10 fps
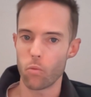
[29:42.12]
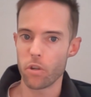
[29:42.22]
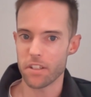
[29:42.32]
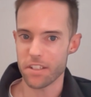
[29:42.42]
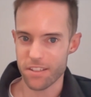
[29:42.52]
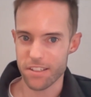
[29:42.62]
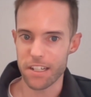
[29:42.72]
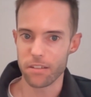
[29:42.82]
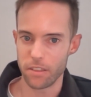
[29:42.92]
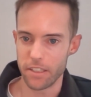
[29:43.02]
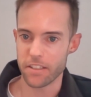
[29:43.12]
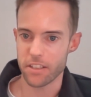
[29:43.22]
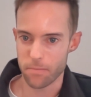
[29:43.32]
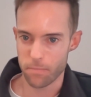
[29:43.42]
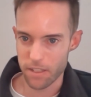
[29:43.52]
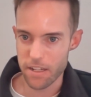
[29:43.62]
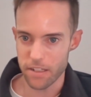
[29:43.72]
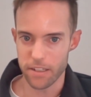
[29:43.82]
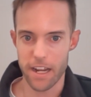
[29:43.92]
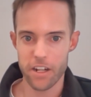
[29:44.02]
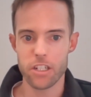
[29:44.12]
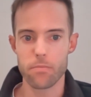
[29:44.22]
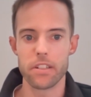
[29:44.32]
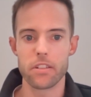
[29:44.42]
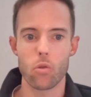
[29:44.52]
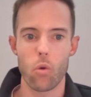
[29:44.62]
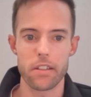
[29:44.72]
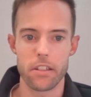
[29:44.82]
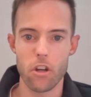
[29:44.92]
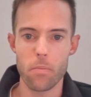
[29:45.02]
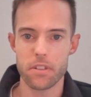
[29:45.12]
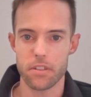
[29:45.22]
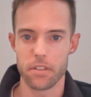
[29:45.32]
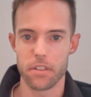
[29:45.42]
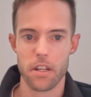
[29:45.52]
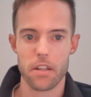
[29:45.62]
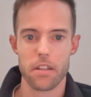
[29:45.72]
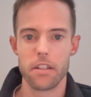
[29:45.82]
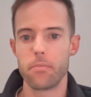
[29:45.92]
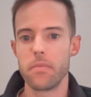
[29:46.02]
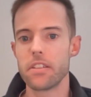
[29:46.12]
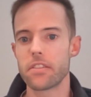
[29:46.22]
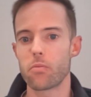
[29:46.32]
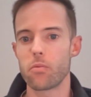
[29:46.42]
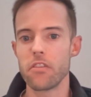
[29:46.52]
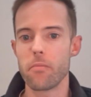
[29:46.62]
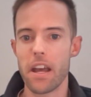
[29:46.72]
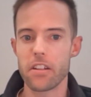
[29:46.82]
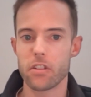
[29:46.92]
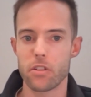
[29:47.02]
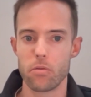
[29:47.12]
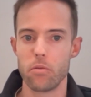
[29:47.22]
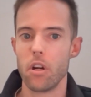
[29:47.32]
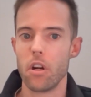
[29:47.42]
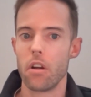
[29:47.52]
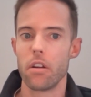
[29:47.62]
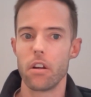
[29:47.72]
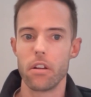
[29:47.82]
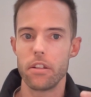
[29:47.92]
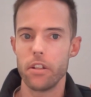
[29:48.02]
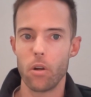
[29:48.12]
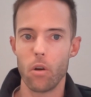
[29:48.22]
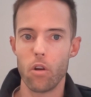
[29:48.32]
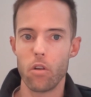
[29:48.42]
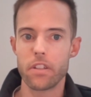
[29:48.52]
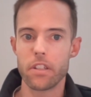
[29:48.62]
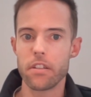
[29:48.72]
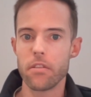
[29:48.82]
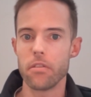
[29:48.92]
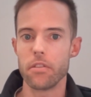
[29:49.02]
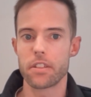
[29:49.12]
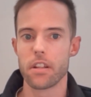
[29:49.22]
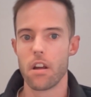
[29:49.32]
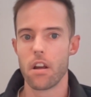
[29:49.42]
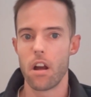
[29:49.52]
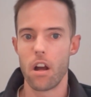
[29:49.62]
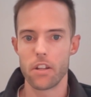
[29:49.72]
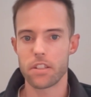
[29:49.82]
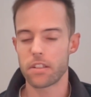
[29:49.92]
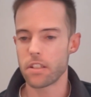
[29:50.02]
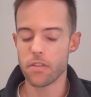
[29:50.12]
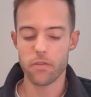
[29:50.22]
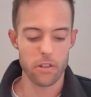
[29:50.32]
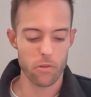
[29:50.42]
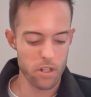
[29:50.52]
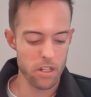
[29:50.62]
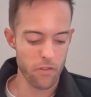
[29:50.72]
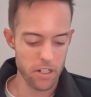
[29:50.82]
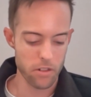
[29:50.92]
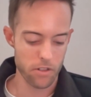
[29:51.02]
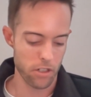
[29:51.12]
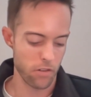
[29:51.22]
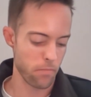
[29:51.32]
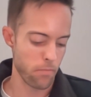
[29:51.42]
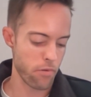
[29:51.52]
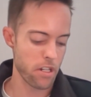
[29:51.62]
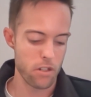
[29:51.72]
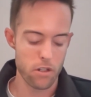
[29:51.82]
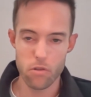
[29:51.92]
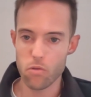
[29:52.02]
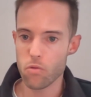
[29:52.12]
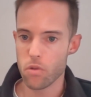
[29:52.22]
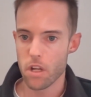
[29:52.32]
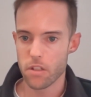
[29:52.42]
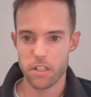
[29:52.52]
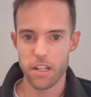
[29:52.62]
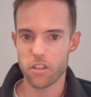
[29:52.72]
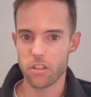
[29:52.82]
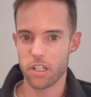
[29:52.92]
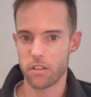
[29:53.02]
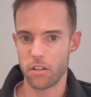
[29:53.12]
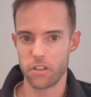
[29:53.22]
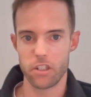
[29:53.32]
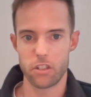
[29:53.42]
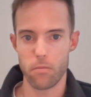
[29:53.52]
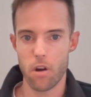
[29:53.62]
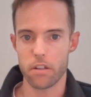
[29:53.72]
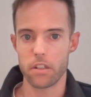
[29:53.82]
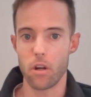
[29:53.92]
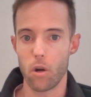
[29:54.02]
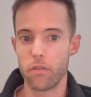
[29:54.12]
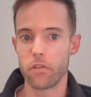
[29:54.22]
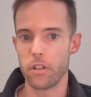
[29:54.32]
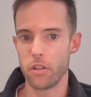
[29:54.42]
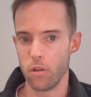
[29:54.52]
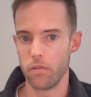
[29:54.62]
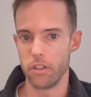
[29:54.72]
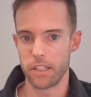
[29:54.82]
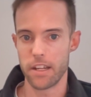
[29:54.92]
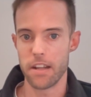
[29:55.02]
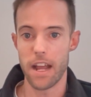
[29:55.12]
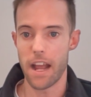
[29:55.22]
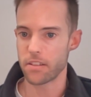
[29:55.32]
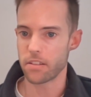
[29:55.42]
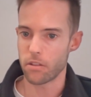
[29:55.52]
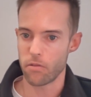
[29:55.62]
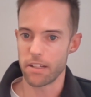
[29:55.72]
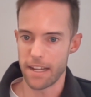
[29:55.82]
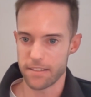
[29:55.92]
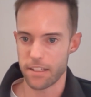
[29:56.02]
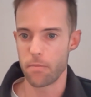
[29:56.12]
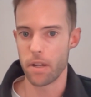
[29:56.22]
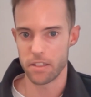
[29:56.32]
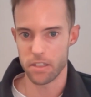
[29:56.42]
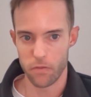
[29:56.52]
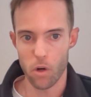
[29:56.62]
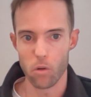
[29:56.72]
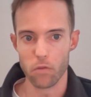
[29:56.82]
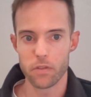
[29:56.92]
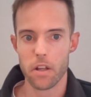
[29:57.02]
we're a stale legacy player. It actually means quite the opposite. It means that we've managed to, over the years, successfully reinvent ourselves and bring new detection technologies to market over and over again as the threat landscape has evolved.